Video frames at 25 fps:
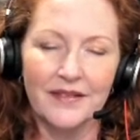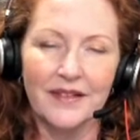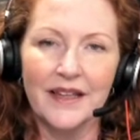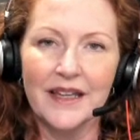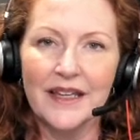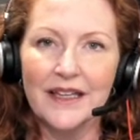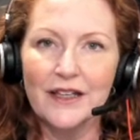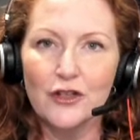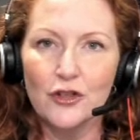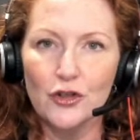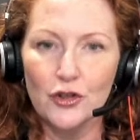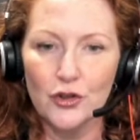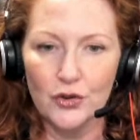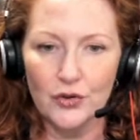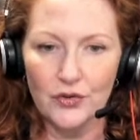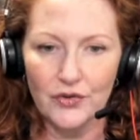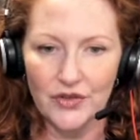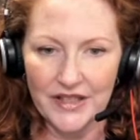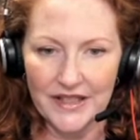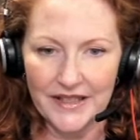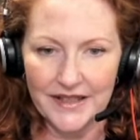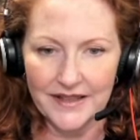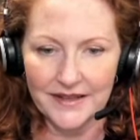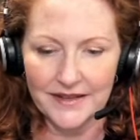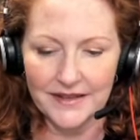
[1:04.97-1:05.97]

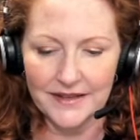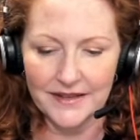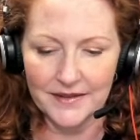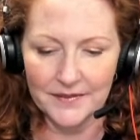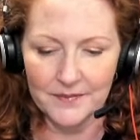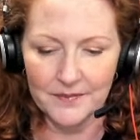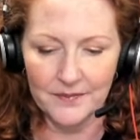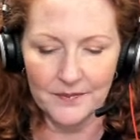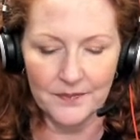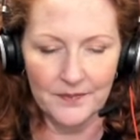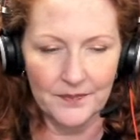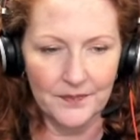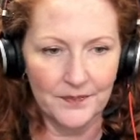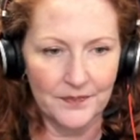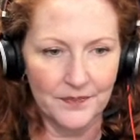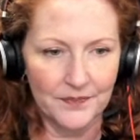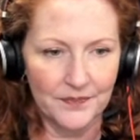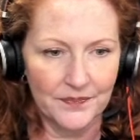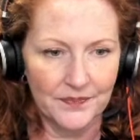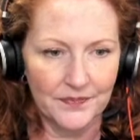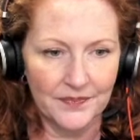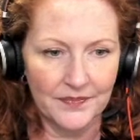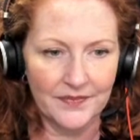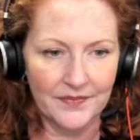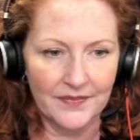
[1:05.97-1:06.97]
Injuries.
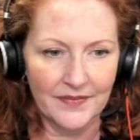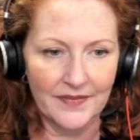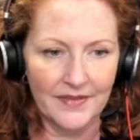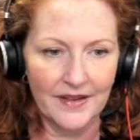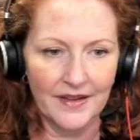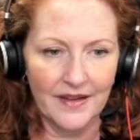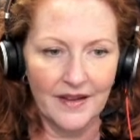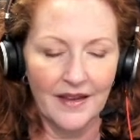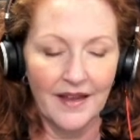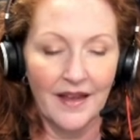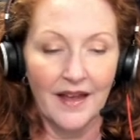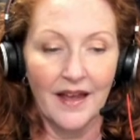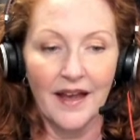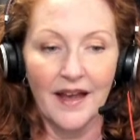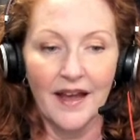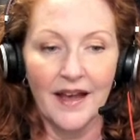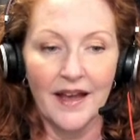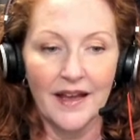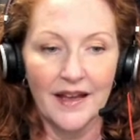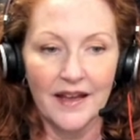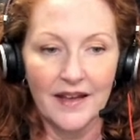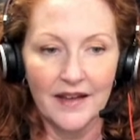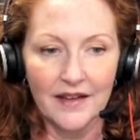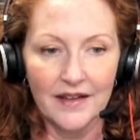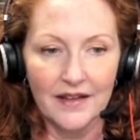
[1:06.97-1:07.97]

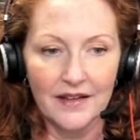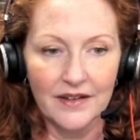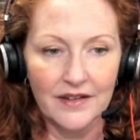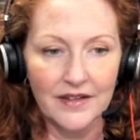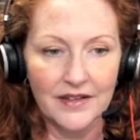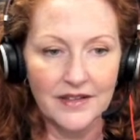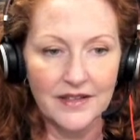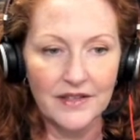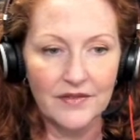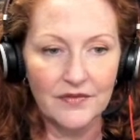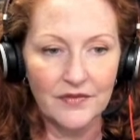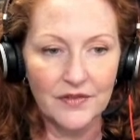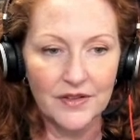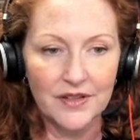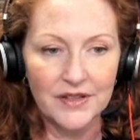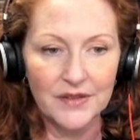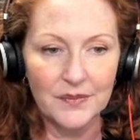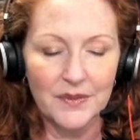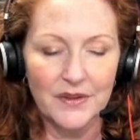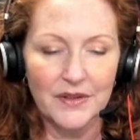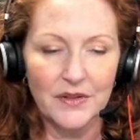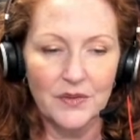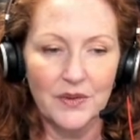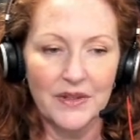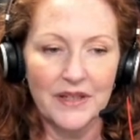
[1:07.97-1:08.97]
And the difference
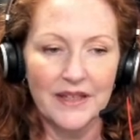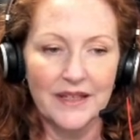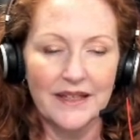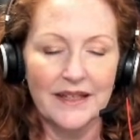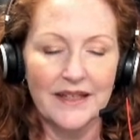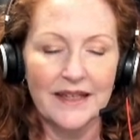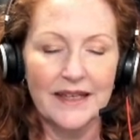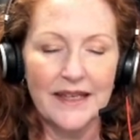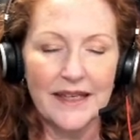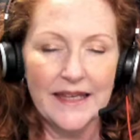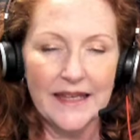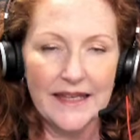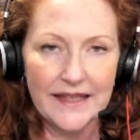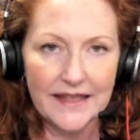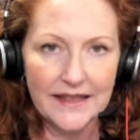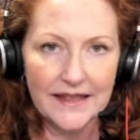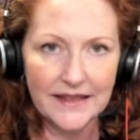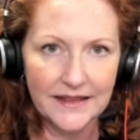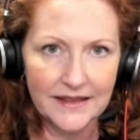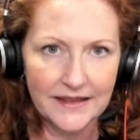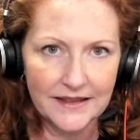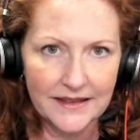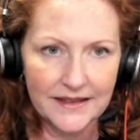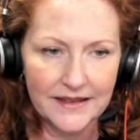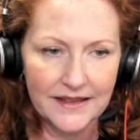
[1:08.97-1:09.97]
between
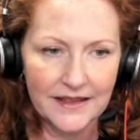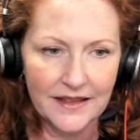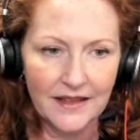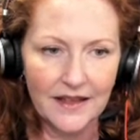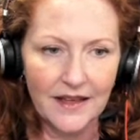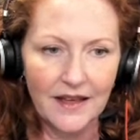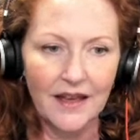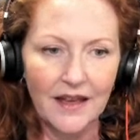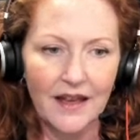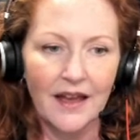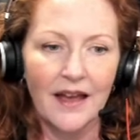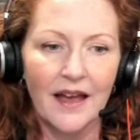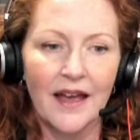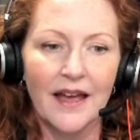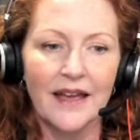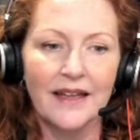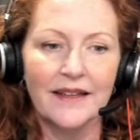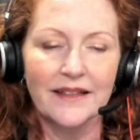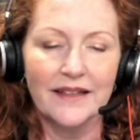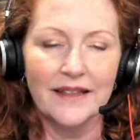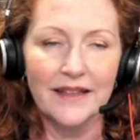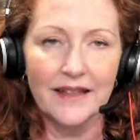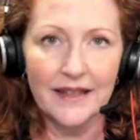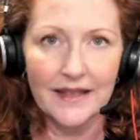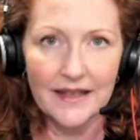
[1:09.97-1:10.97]
keys
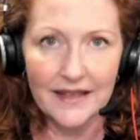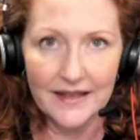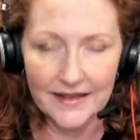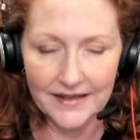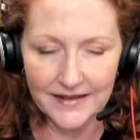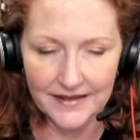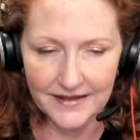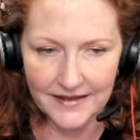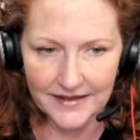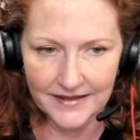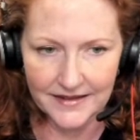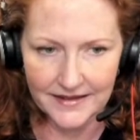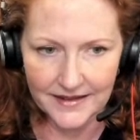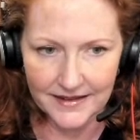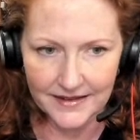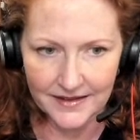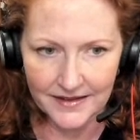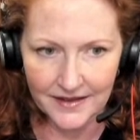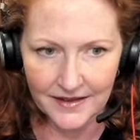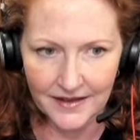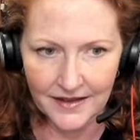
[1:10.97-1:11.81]
and kids.